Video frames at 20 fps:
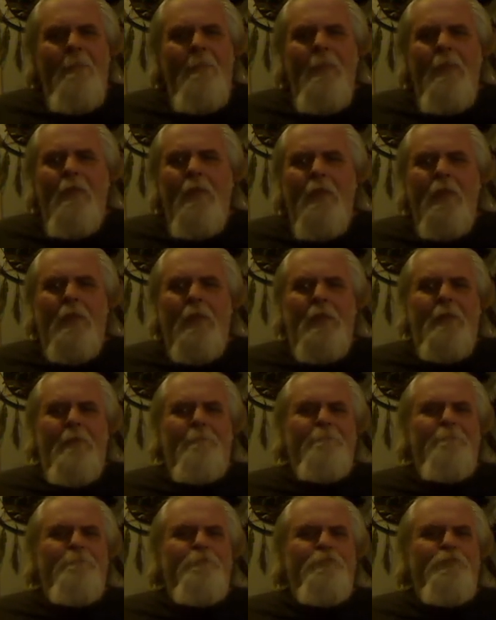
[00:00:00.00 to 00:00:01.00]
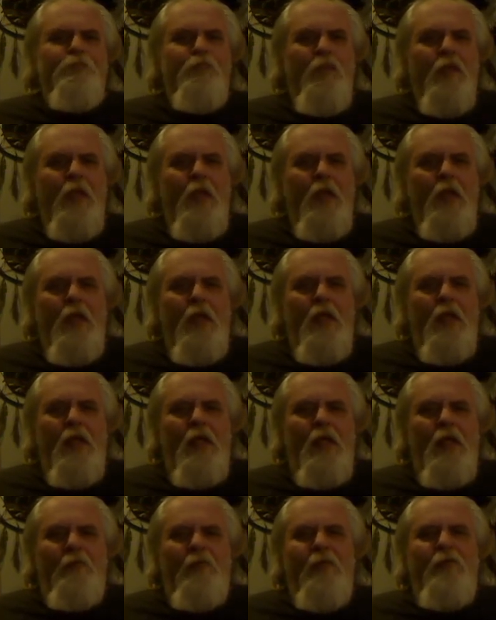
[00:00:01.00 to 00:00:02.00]
Look,
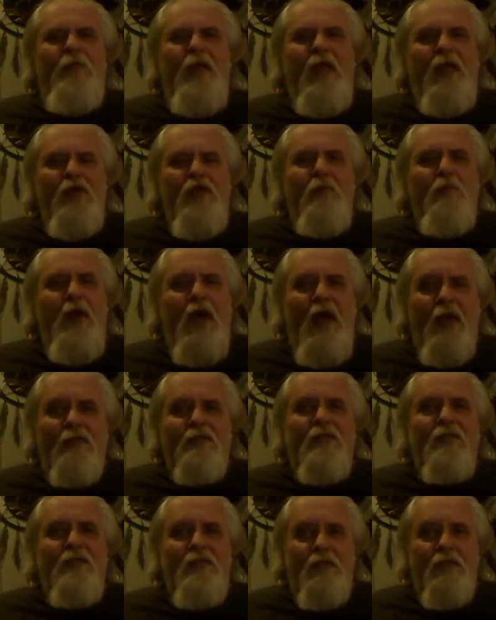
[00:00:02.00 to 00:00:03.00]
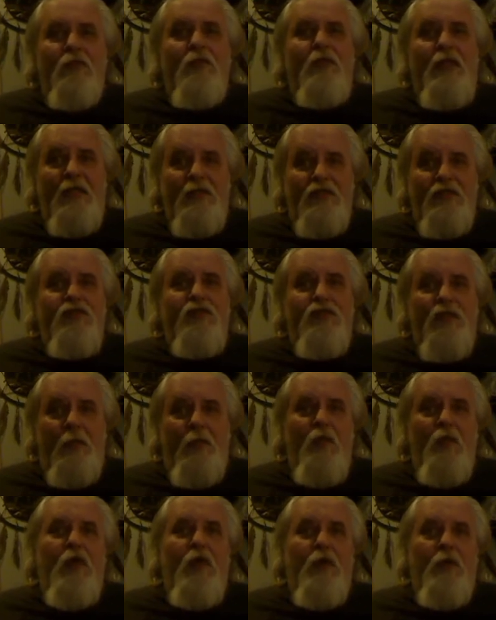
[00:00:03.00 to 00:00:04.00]
if you think your policies are going to get you
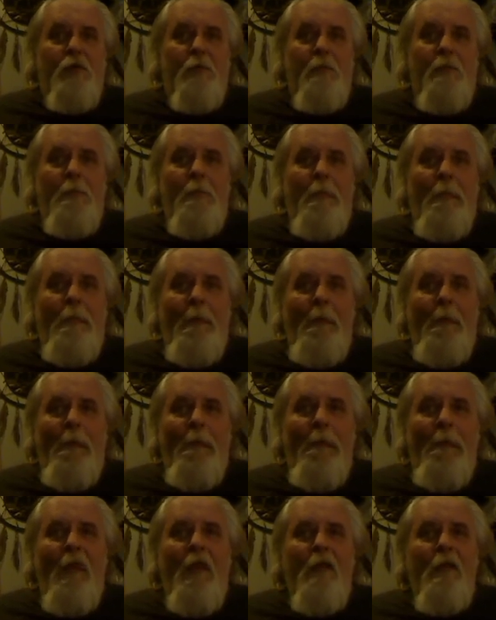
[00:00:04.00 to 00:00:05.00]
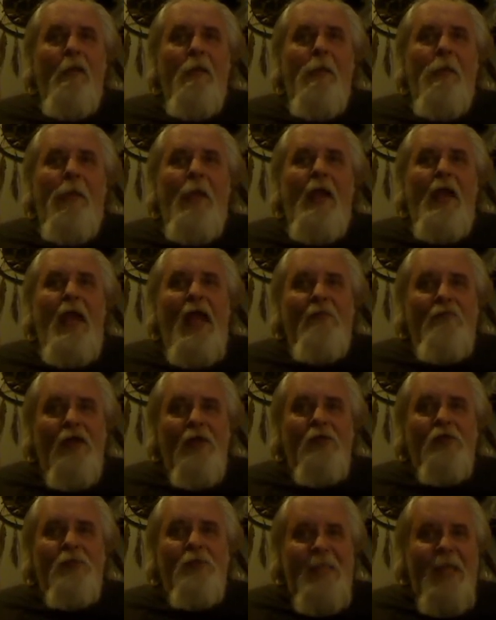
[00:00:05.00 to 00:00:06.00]
somewhere, have an
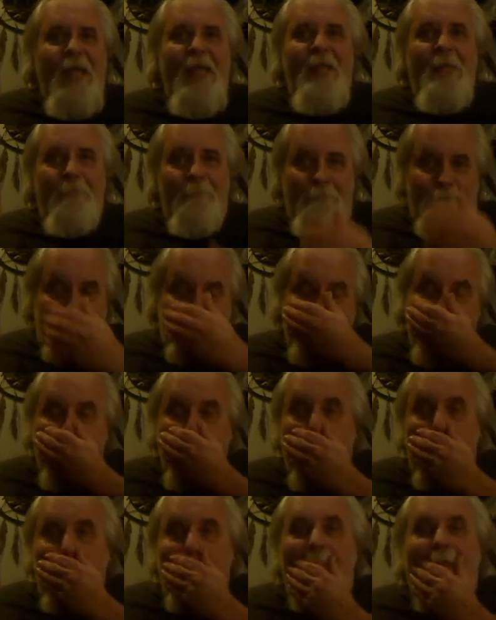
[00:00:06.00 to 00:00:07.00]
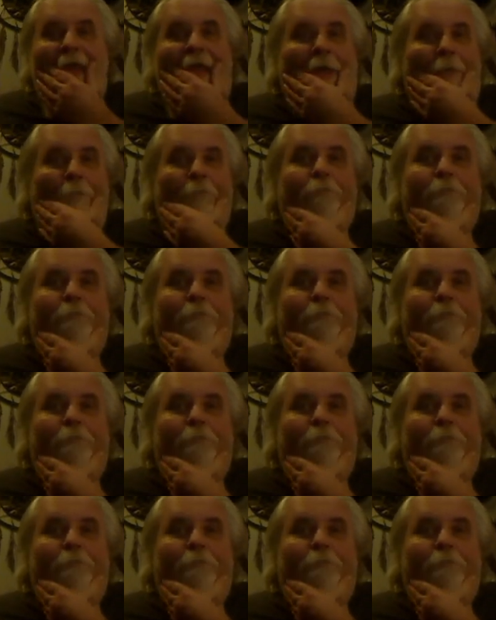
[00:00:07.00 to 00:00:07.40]
understanding that